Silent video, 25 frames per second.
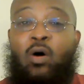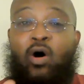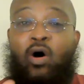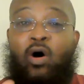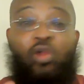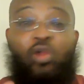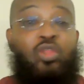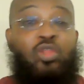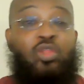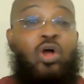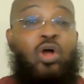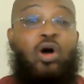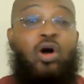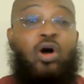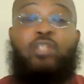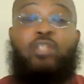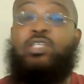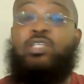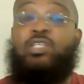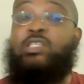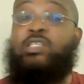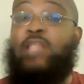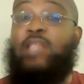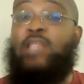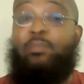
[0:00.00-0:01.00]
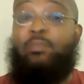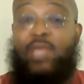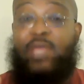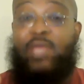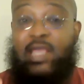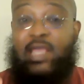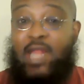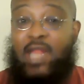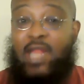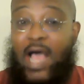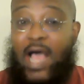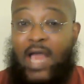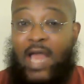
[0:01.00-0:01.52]
Allah, just let me
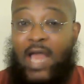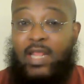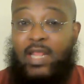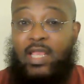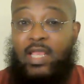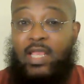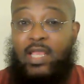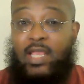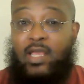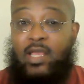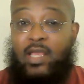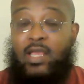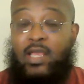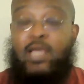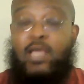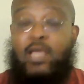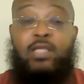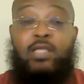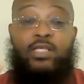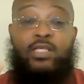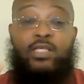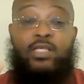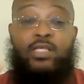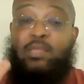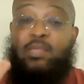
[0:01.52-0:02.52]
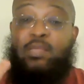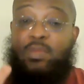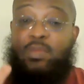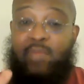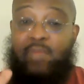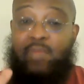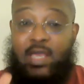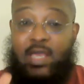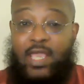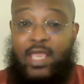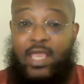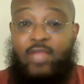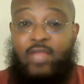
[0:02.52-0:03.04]
get out of here. Just let me
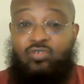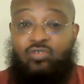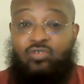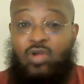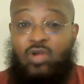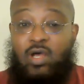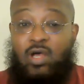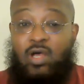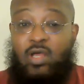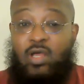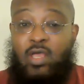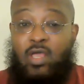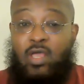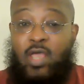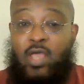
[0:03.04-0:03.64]
make hijrah.